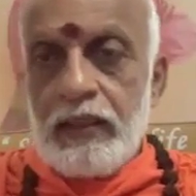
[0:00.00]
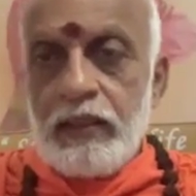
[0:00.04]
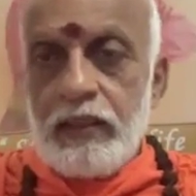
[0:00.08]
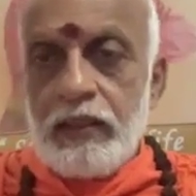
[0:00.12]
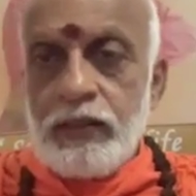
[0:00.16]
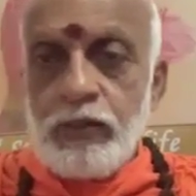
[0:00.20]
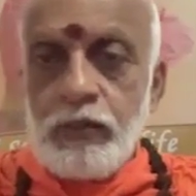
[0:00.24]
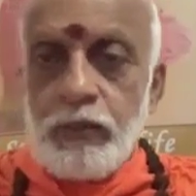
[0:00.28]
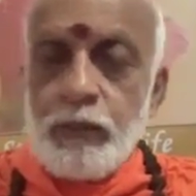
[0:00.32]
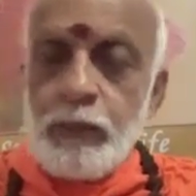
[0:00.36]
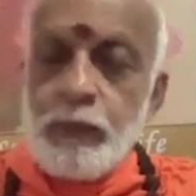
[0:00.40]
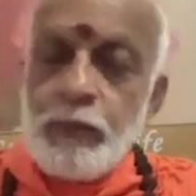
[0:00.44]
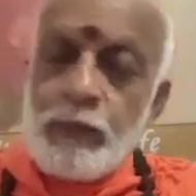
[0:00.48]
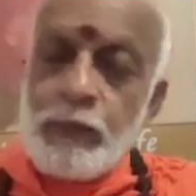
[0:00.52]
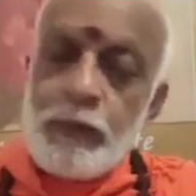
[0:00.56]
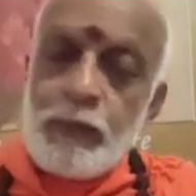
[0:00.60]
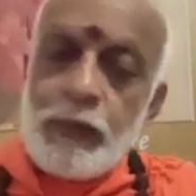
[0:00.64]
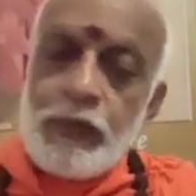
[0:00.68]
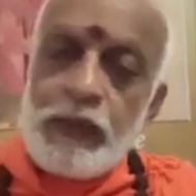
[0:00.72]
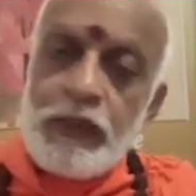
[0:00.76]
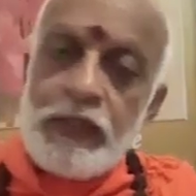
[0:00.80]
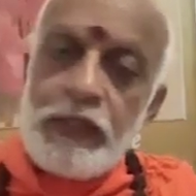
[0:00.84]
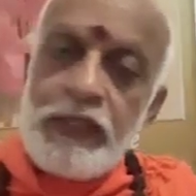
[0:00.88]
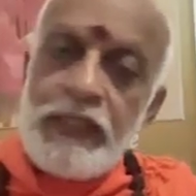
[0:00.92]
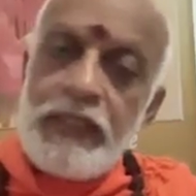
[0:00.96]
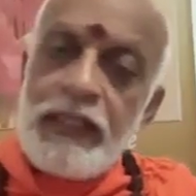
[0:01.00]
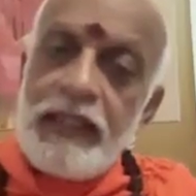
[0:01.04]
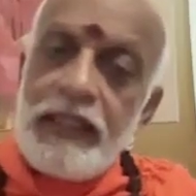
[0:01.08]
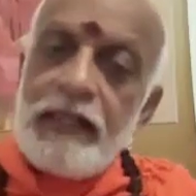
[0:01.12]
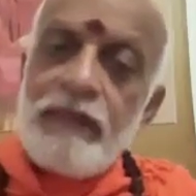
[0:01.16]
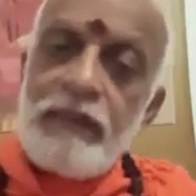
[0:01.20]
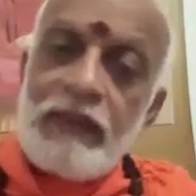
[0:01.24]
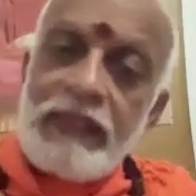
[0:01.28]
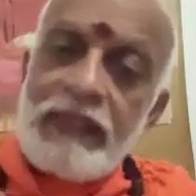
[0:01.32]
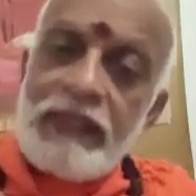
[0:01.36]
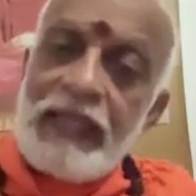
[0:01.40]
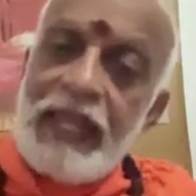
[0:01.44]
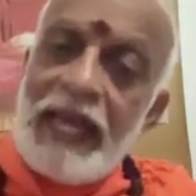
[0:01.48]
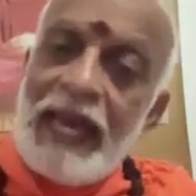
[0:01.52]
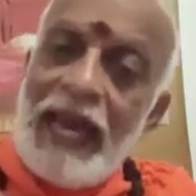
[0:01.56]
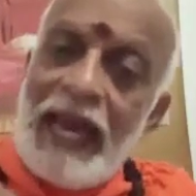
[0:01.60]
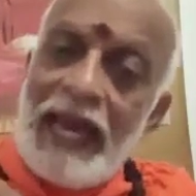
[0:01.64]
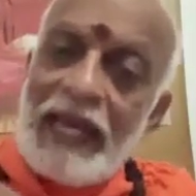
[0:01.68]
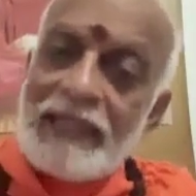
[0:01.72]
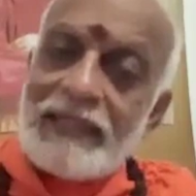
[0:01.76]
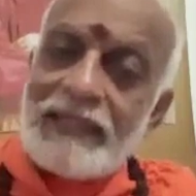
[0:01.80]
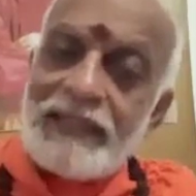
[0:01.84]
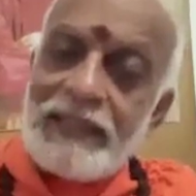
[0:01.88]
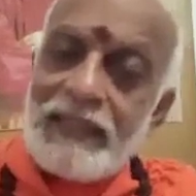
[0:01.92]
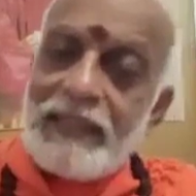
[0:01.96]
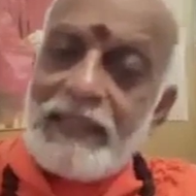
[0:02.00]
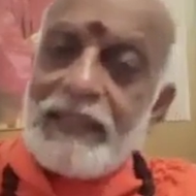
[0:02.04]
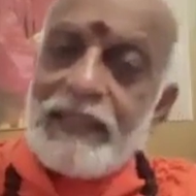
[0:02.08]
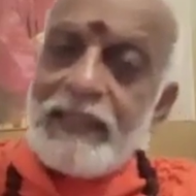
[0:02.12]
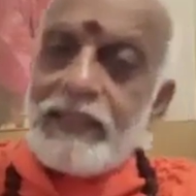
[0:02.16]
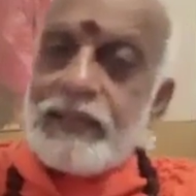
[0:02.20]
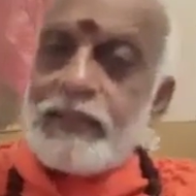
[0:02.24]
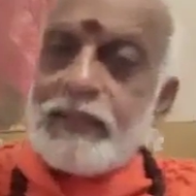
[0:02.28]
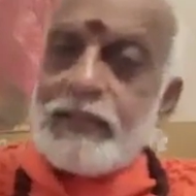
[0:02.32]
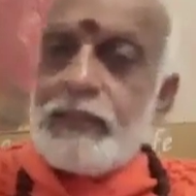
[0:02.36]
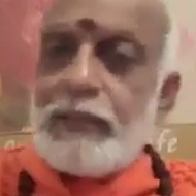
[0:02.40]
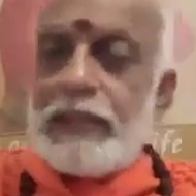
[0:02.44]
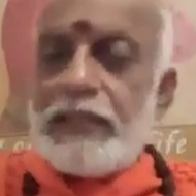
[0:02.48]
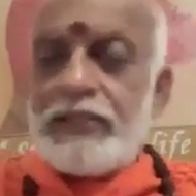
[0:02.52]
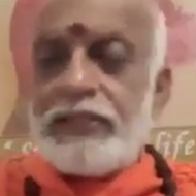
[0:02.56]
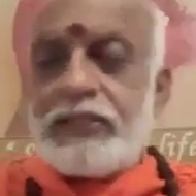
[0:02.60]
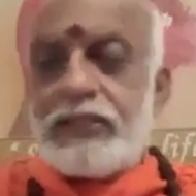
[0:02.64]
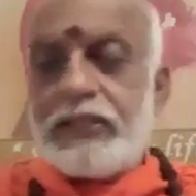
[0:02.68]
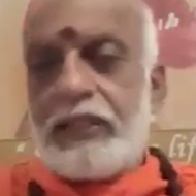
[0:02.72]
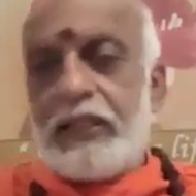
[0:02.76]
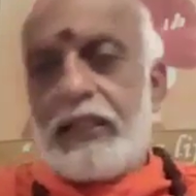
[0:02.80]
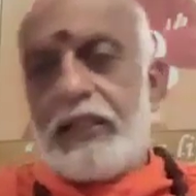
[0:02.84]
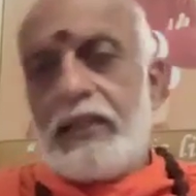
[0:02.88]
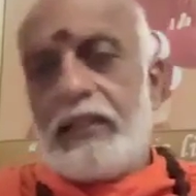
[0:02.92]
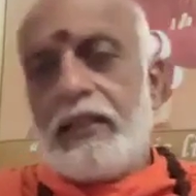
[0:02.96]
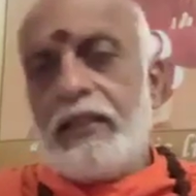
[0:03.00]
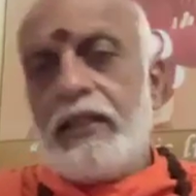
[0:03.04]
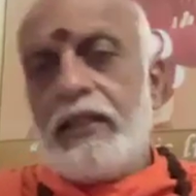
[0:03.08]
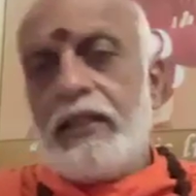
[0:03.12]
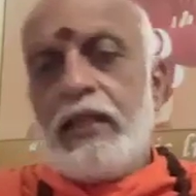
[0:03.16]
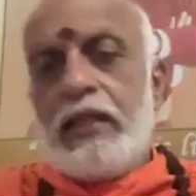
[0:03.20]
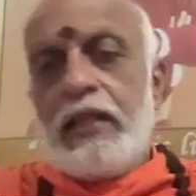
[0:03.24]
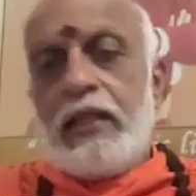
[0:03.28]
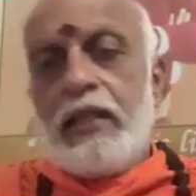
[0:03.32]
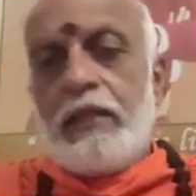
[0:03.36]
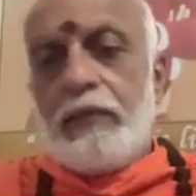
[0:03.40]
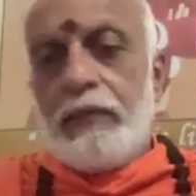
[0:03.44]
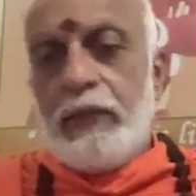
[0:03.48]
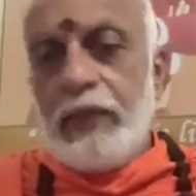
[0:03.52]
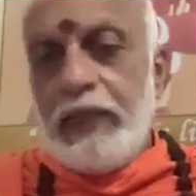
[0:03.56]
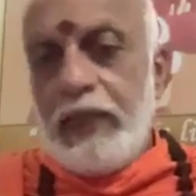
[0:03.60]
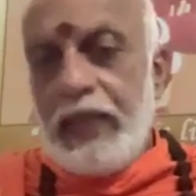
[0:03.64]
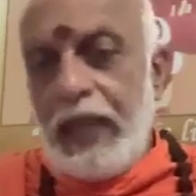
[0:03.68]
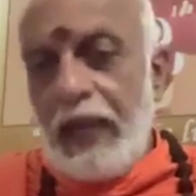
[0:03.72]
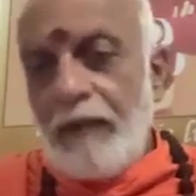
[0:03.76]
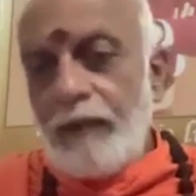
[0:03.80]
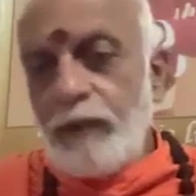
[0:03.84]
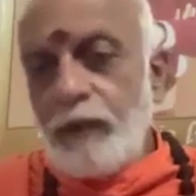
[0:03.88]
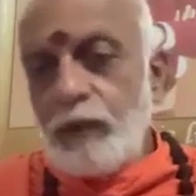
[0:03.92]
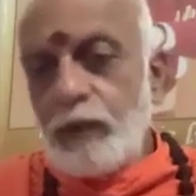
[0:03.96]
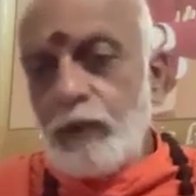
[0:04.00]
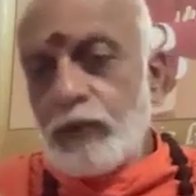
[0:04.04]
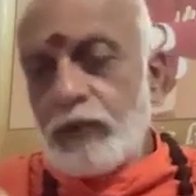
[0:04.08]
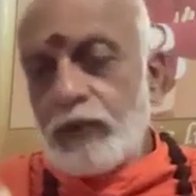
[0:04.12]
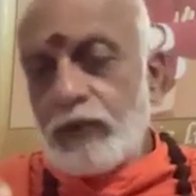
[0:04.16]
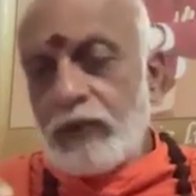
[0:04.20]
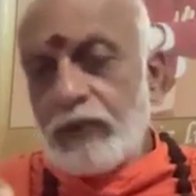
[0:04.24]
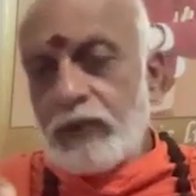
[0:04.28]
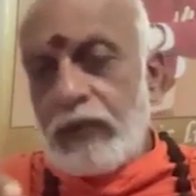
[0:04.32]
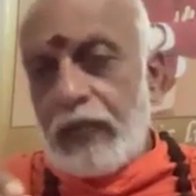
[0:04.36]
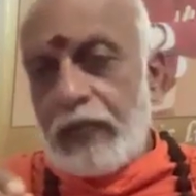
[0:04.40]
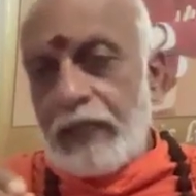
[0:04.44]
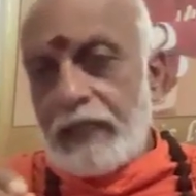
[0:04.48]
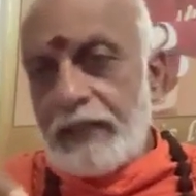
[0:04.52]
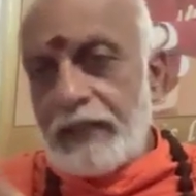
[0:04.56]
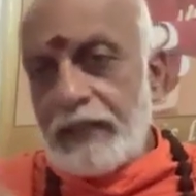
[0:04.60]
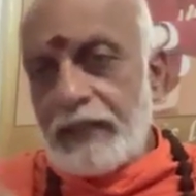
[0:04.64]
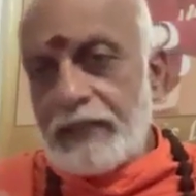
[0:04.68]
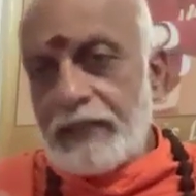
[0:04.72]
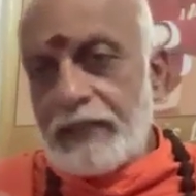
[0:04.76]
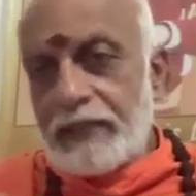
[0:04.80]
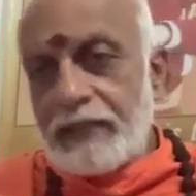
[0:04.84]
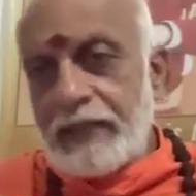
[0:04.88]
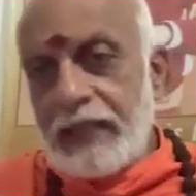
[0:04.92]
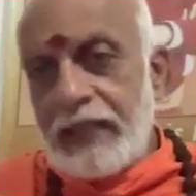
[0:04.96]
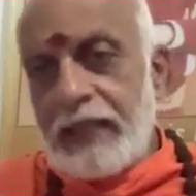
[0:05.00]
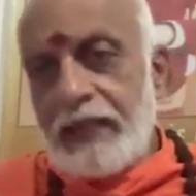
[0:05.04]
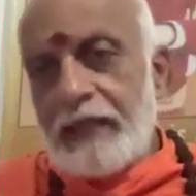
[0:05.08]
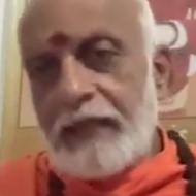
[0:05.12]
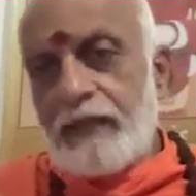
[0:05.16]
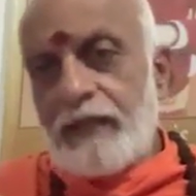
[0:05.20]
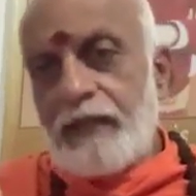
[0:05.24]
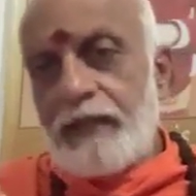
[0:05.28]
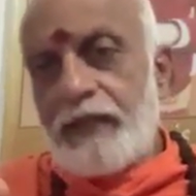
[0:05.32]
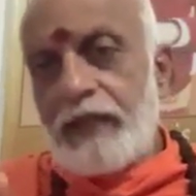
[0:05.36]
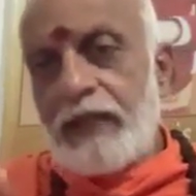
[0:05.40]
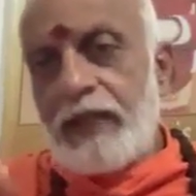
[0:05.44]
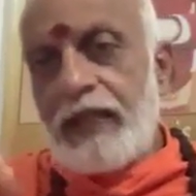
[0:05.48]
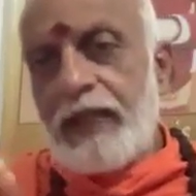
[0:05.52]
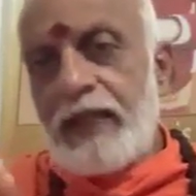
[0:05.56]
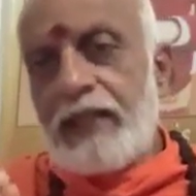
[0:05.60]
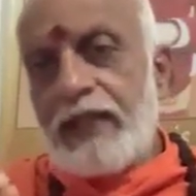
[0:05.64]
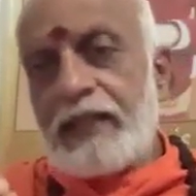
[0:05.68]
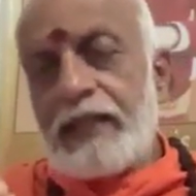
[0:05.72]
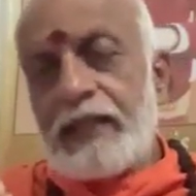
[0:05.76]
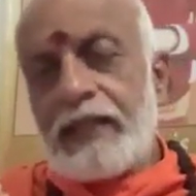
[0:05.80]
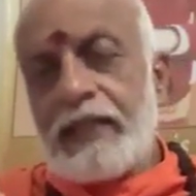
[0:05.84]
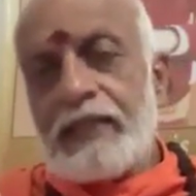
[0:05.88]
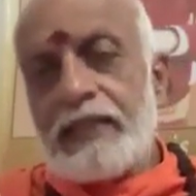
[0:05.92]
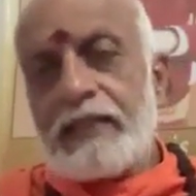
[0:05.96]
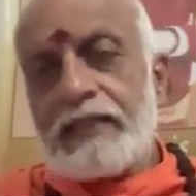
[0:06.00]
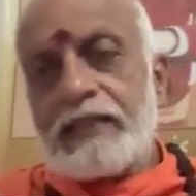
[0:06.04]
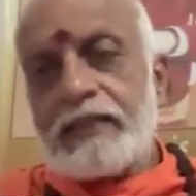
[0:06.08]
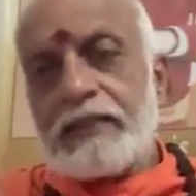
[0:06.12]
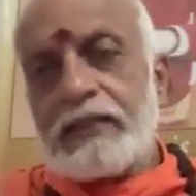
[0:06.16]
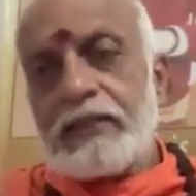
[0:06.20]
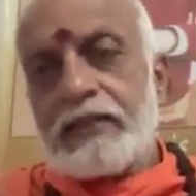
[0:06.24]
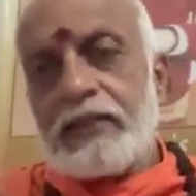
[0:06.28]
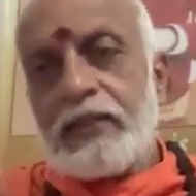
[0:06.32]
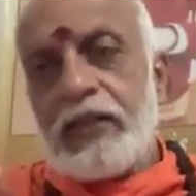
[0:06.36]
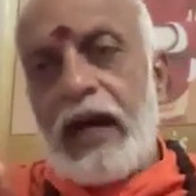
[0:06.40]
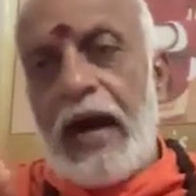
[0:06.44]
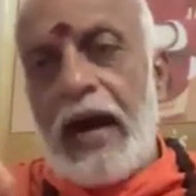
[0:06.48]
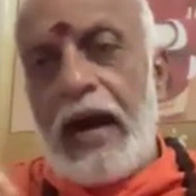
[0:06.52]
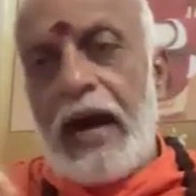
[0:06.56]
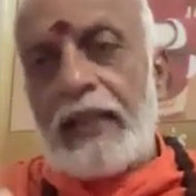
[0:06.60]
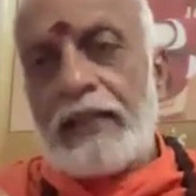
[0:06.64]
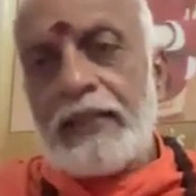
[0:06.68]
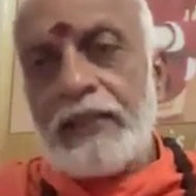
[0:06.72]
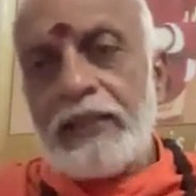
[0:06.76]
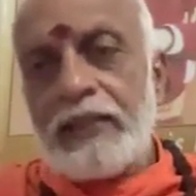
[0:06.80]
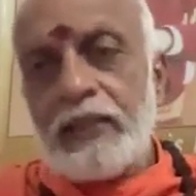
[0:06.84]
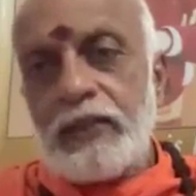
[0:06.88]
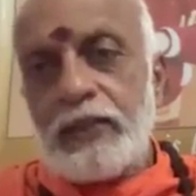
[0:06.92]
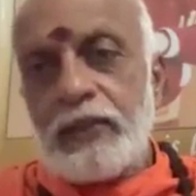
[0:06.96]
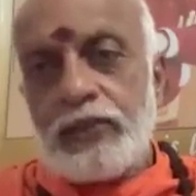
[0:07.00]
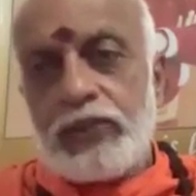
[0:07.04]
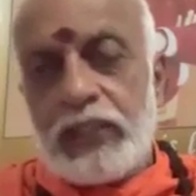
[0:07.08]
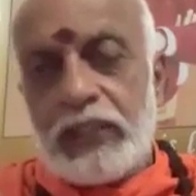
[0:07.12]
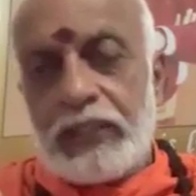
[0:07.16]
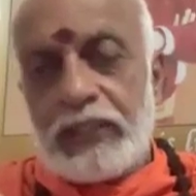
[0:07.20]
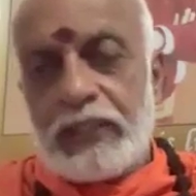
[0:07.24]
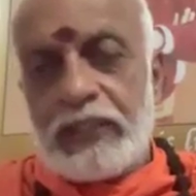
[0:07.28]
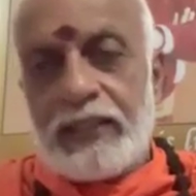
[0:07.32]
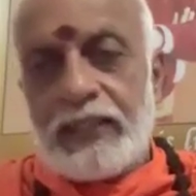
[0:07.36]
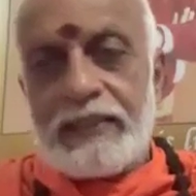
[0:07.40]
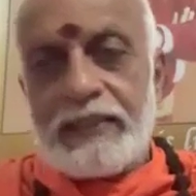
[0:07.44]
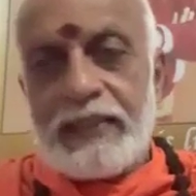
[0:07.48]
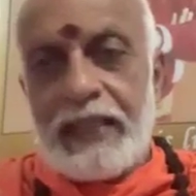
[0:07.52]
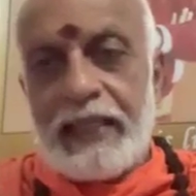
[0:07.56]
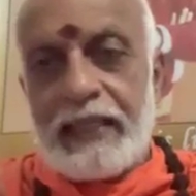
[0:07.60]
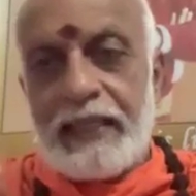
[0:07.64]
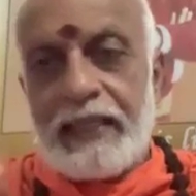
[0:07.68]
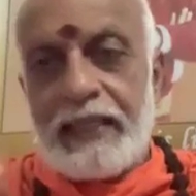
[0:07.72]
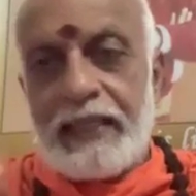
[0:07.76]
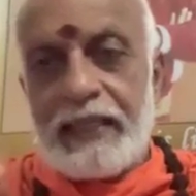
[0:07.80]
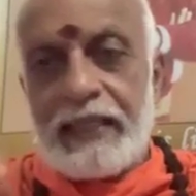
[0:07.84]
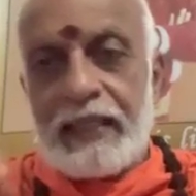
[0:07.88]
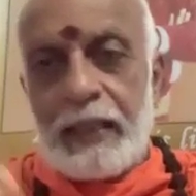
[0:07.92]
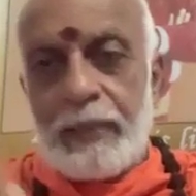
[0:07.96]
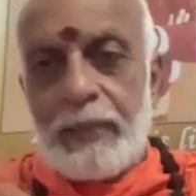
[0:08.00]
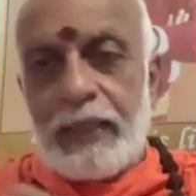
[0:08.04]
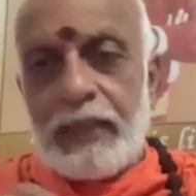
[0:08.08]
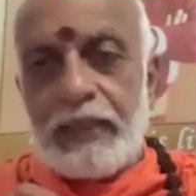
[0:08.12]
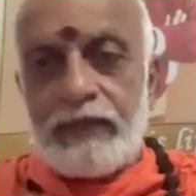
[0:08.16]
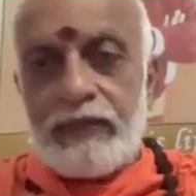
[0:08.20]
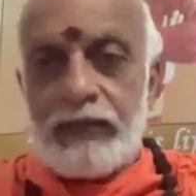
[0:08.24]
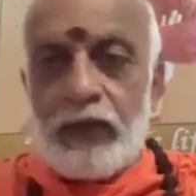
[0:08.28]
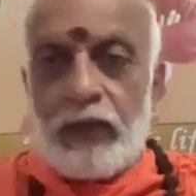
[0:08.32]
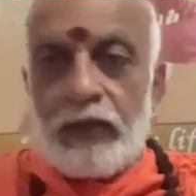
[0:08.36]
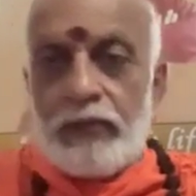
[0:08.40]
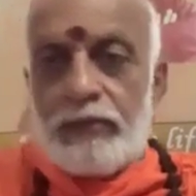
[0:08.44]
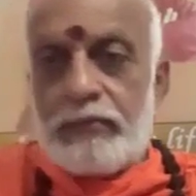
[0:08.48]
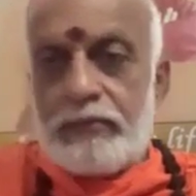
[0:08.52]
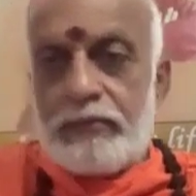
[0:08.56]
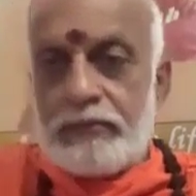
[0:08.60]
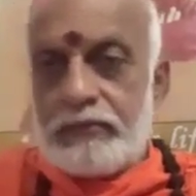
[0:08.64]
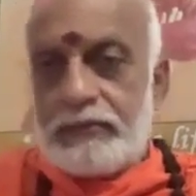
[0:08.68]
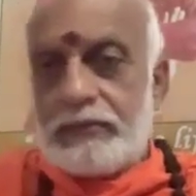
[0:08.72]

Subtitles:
So here, when the action is mentioned, we have to understand where is Adi Guru Shankaracharya coming from.